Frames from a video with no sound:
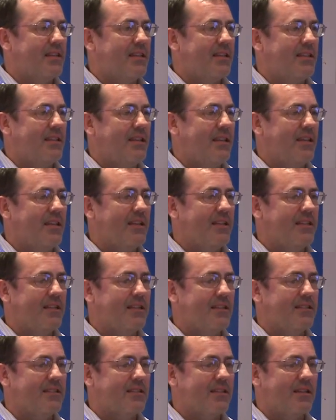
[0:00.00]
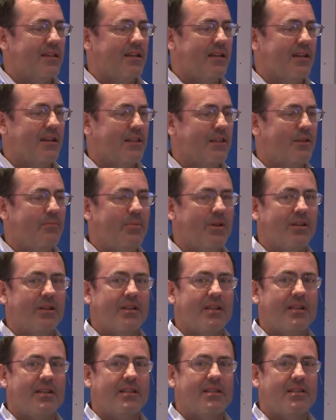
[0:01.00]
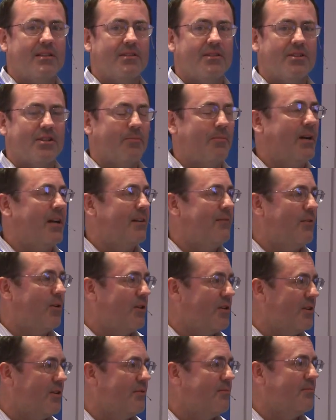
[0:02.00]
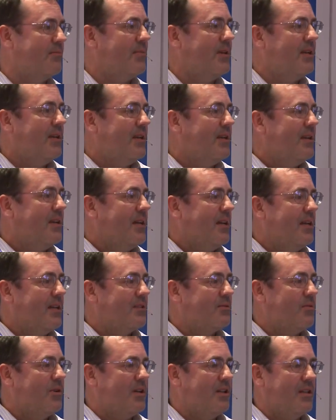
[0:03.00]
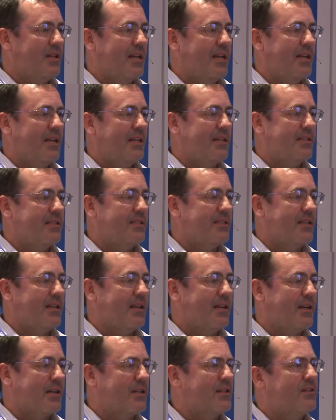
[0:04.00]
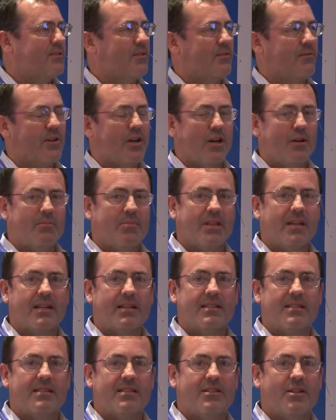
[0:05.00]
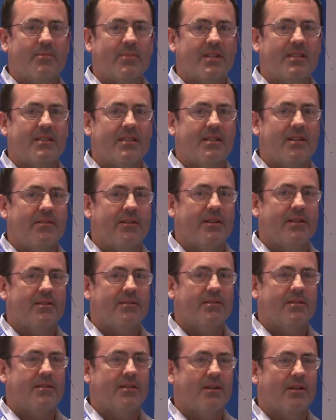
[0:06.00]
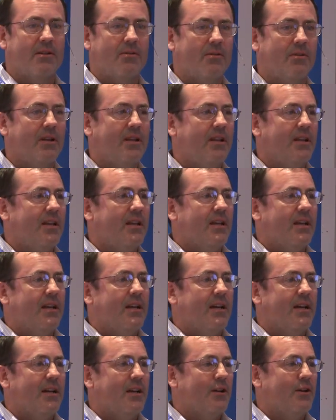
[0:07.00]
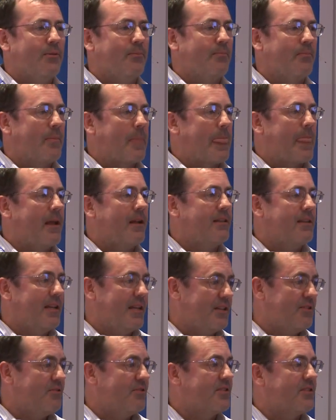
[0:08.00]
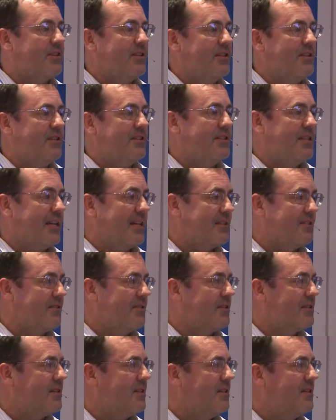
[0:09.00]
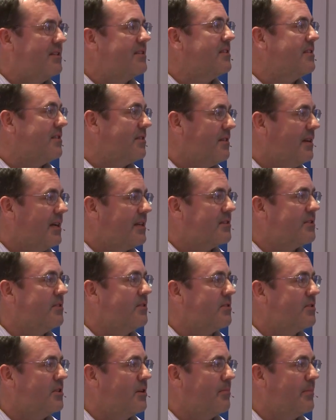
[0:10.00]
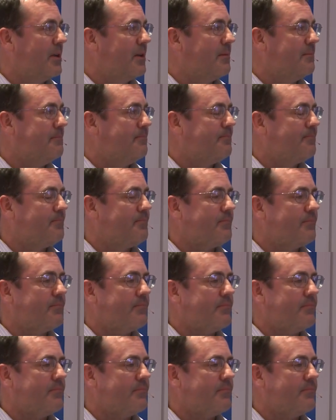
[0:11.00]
It contains the ability to ship high volume as well as sort of complex shipping scenarios, so dangerous goods, hazardous goods, international shipping,